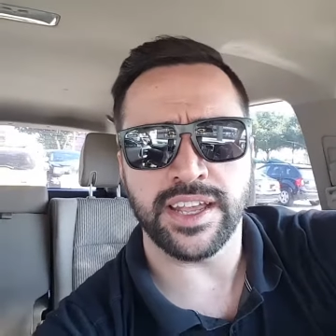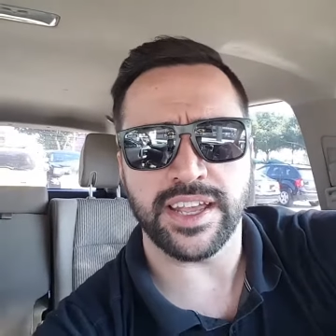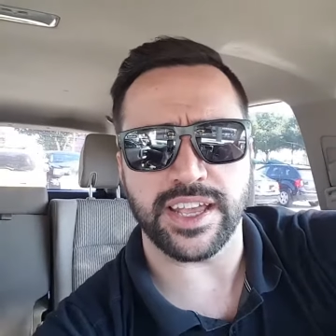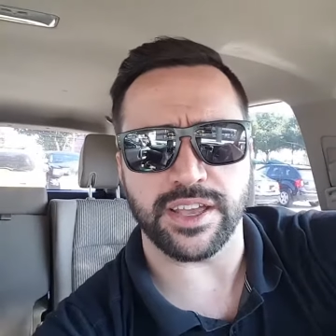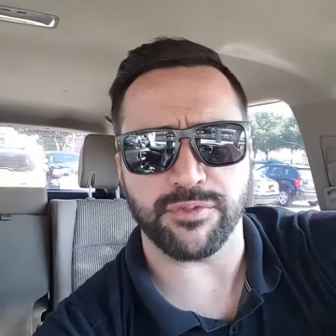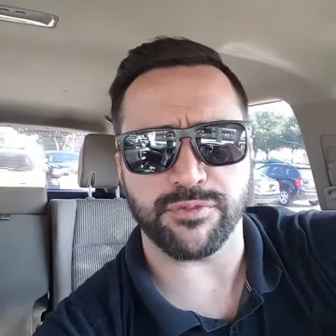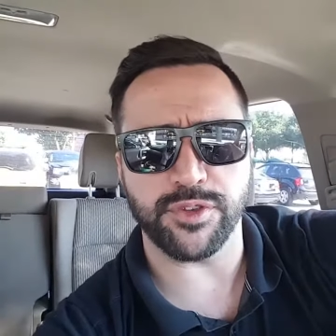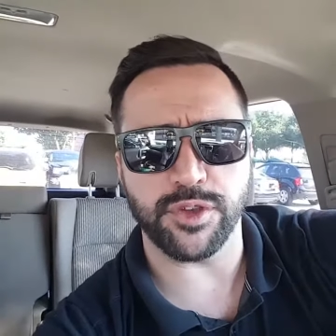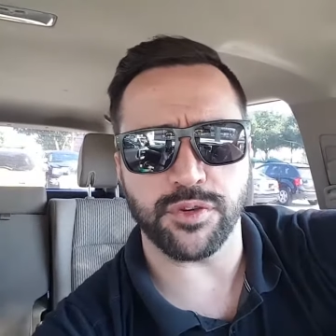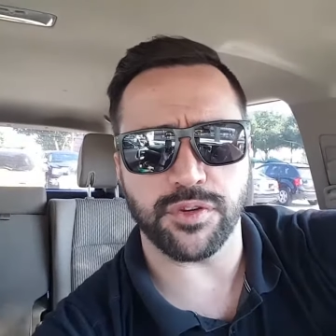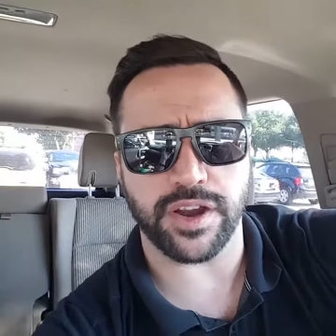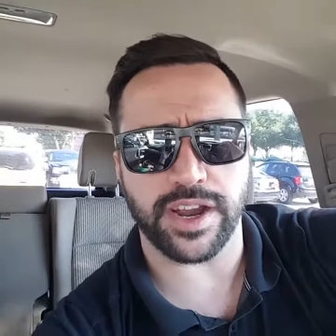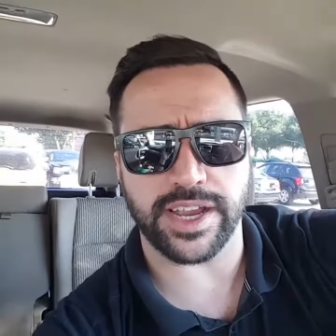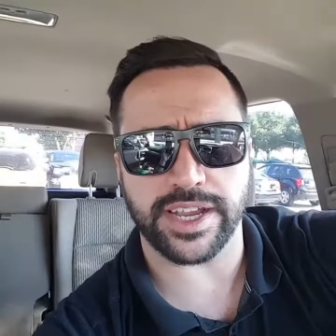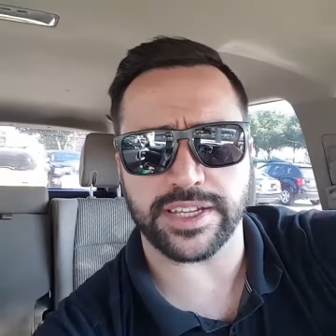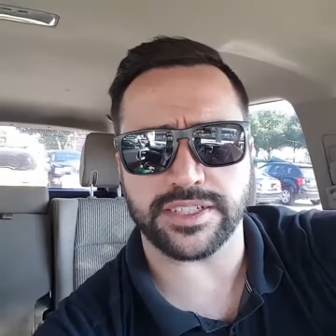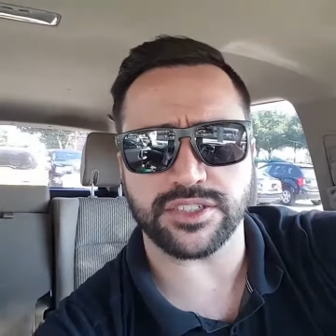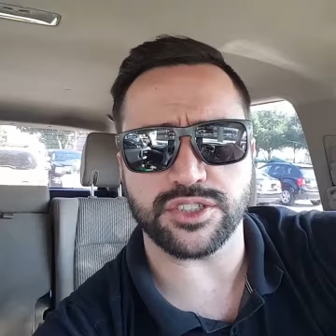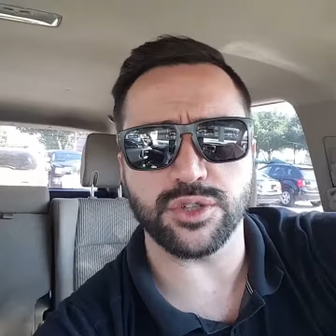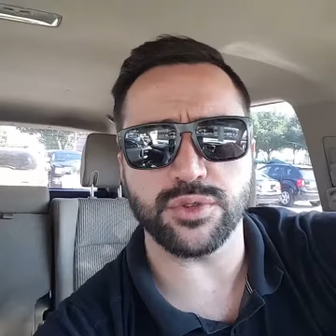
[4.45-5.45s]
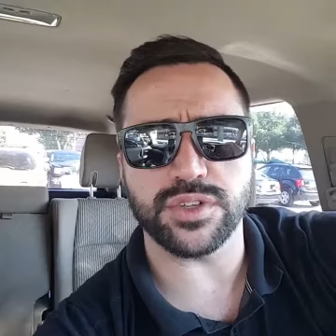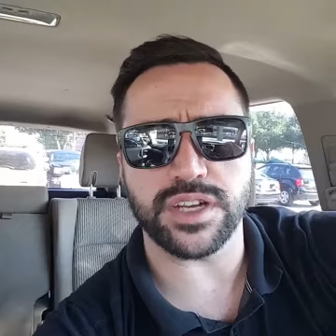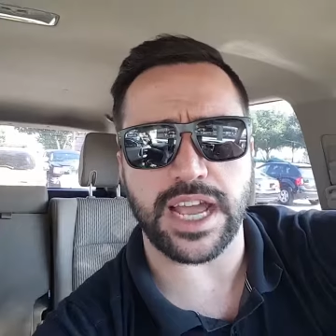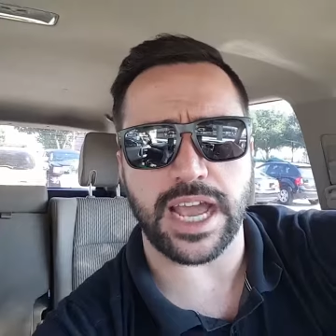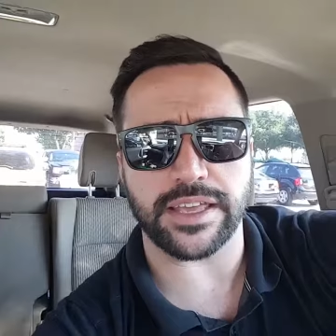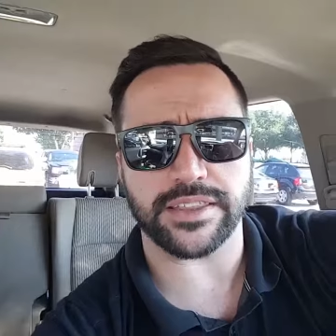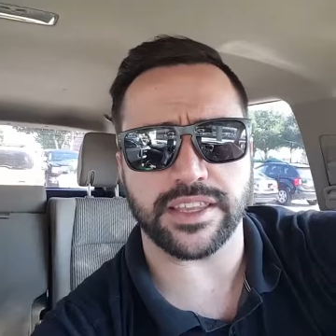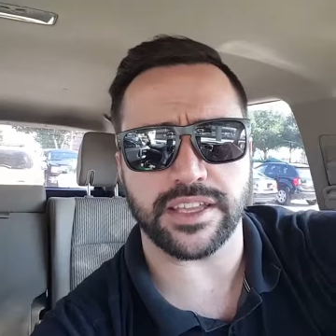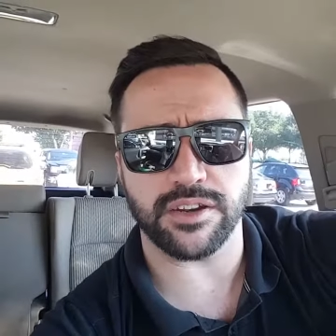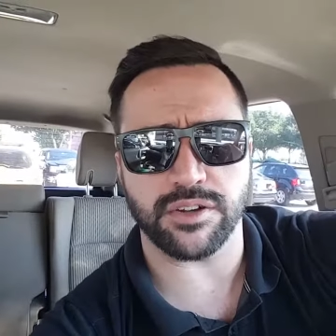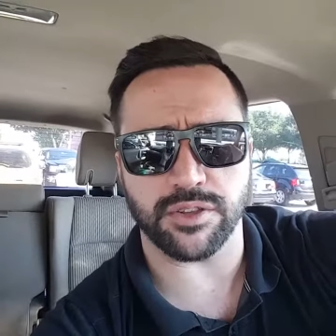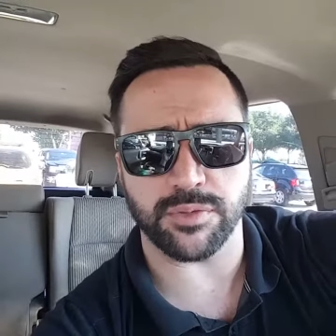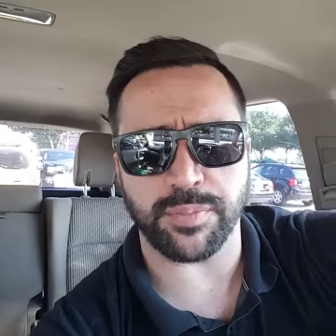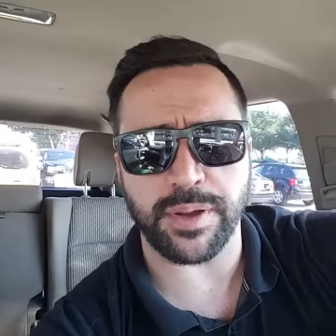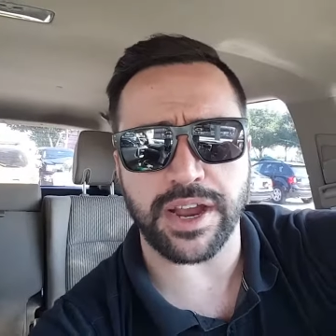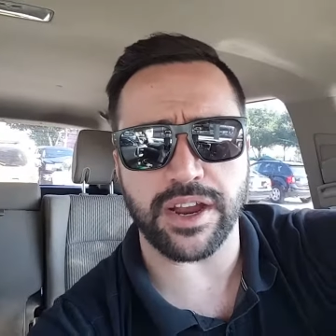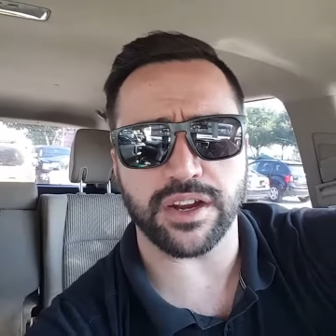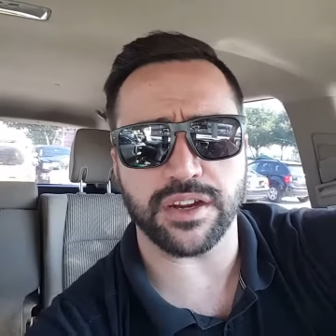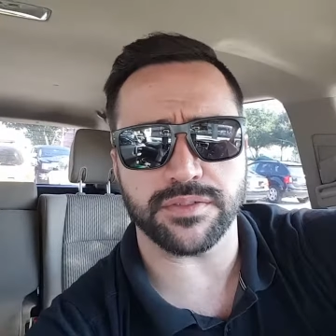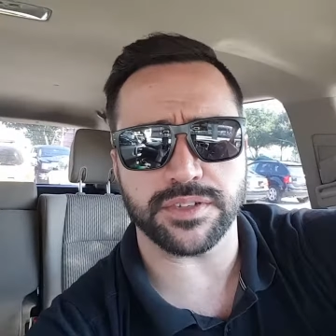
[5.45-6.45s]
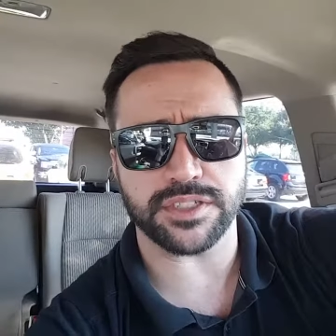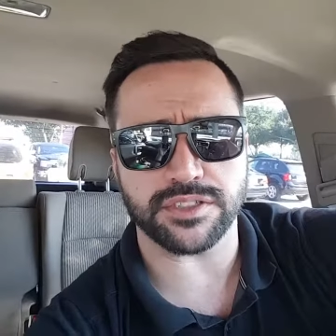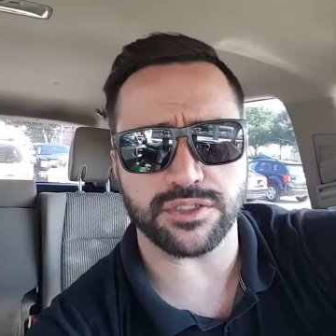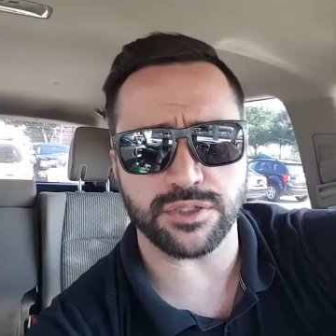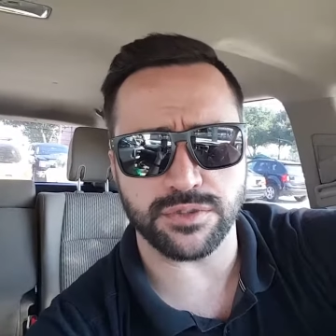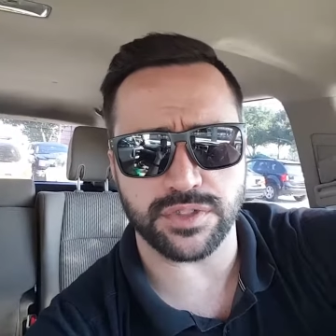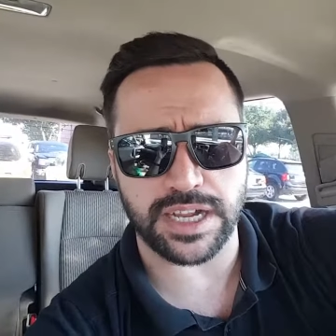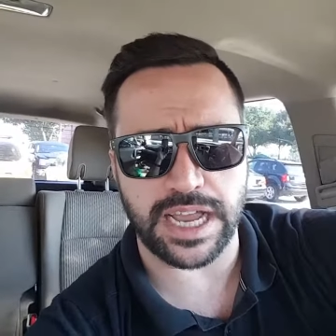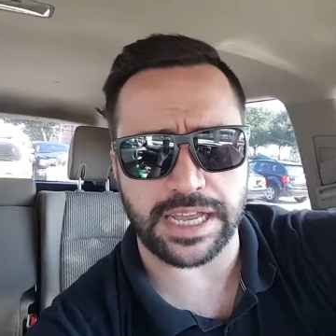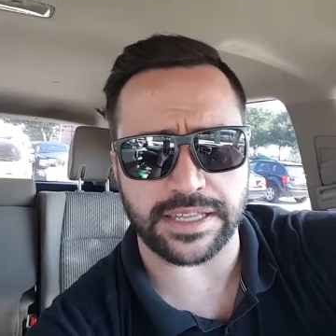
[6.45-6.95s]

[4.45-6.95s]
If you're a student athlete or the parent of a student